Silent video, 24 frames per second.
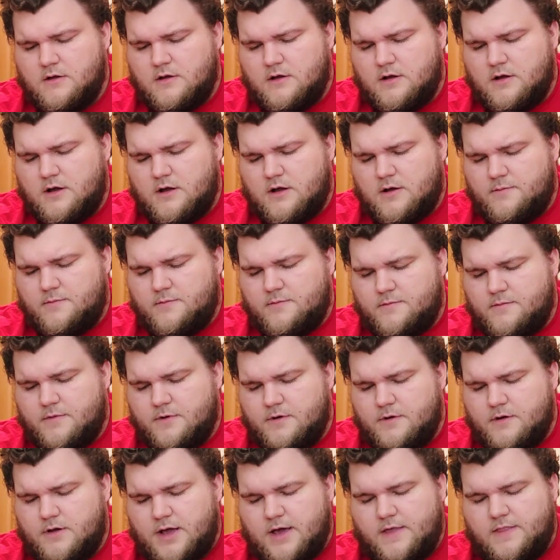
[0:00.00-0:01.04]
Um,
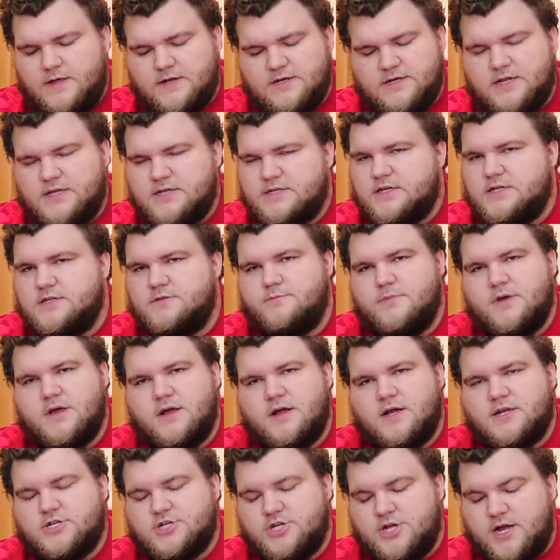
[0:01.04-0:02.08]
and the disc is mint.
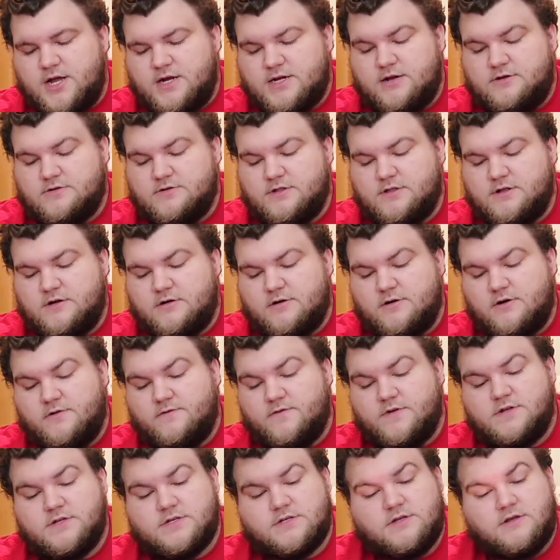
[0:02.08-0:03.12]
I checked. I was a little
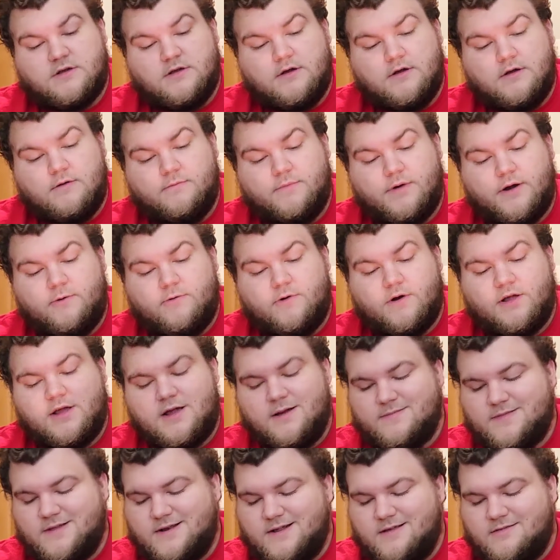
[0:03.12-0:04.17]
nervous, but I would have
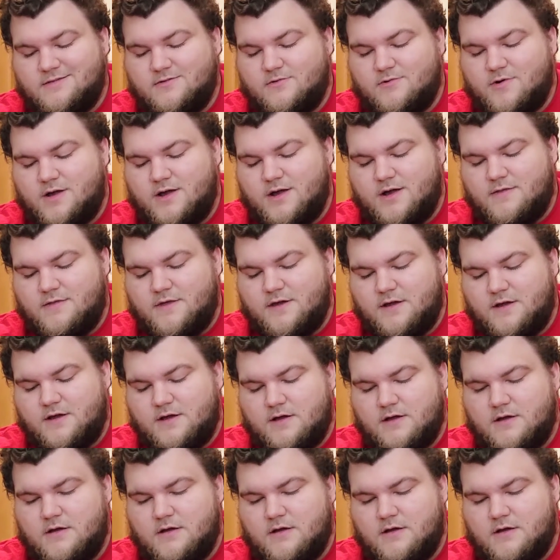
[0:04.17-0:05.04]
kept it either way, I think.